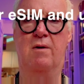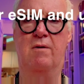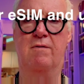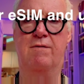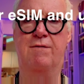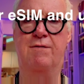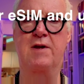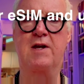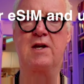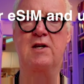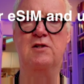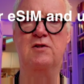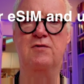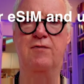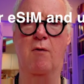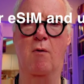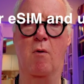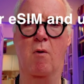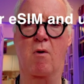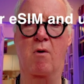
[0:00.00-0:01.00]
fees
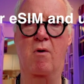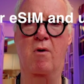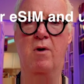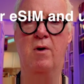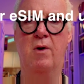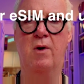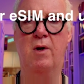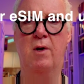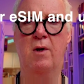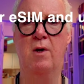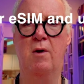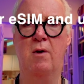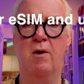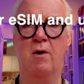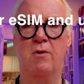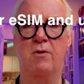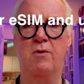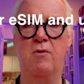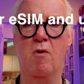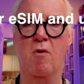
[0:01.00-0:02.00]
for
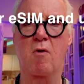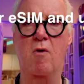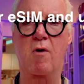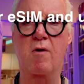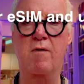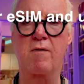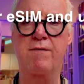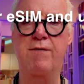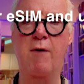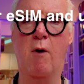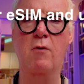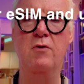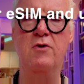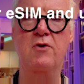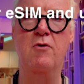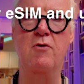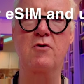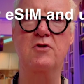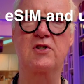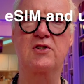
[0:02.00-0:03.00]
your phone
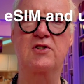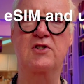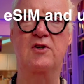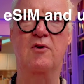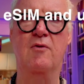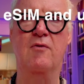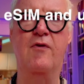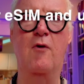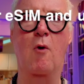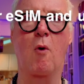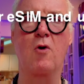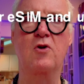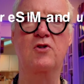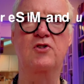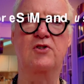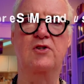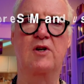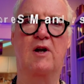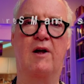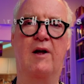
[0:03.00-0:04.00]
uses. And of
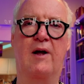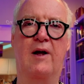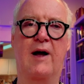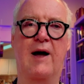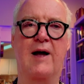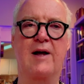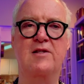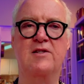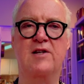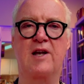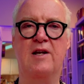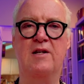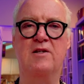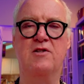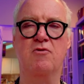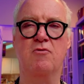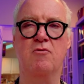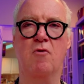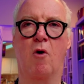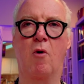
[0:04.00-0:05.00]
course, I
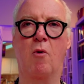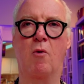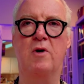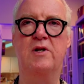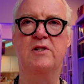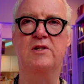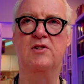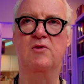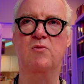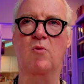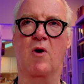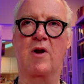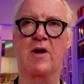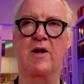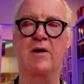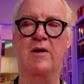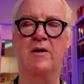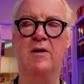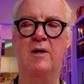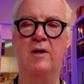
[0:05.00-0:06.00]
tend to always want
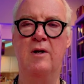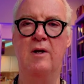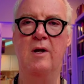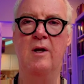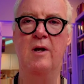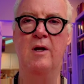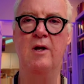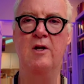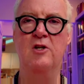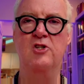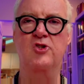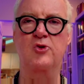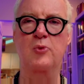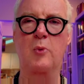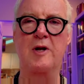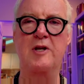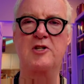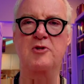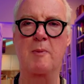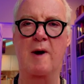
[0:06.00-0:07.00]
to
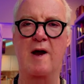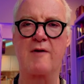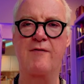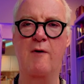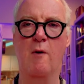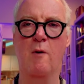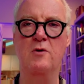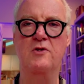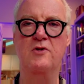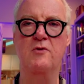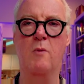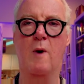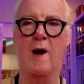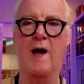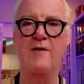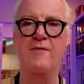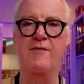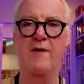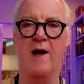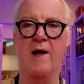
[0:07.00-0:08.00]
switch my phone to
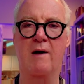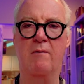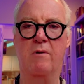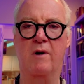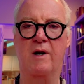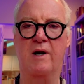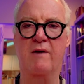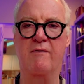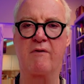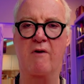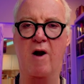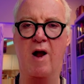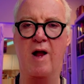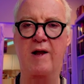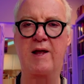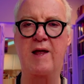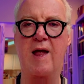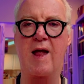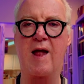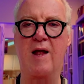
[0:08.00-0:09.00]
Wi-Fi whenever
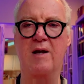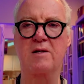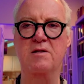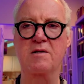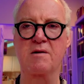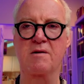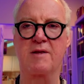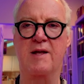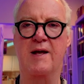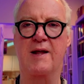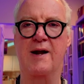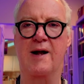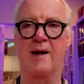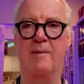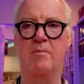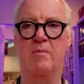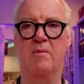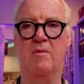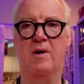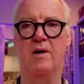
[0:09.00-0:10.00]
I can, so that
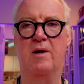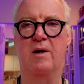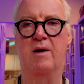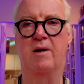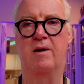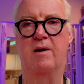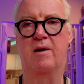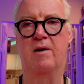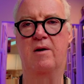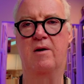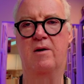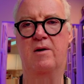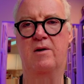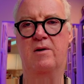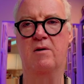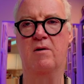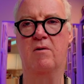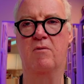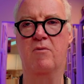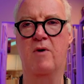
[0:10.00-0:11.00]
I'm,
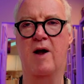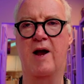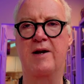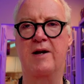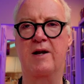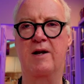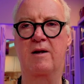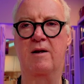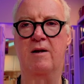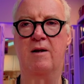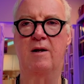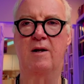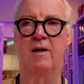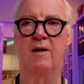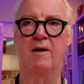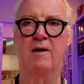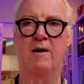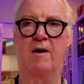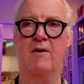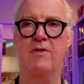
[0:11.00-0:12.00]
riding
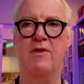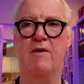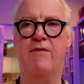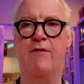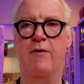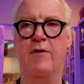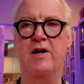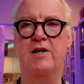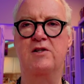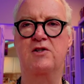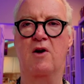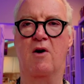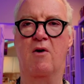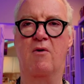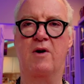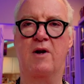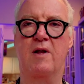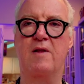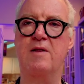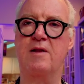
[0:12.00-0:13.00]
on the free
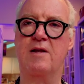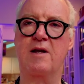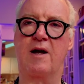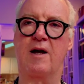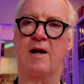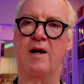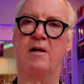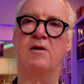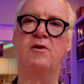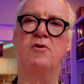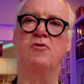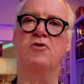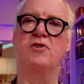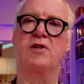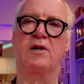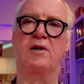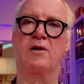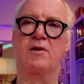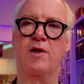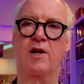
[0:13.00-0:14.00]
zone and
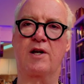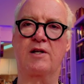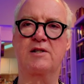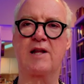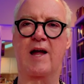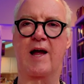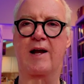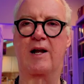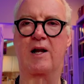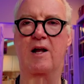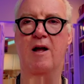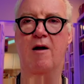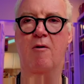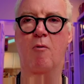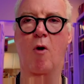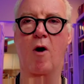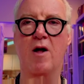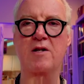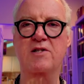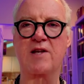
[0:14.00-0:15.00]
using things like
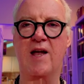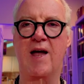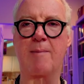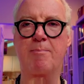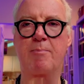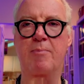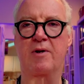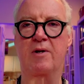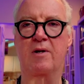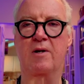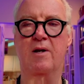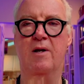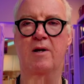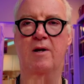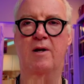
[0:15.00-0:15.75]
WhatsApp and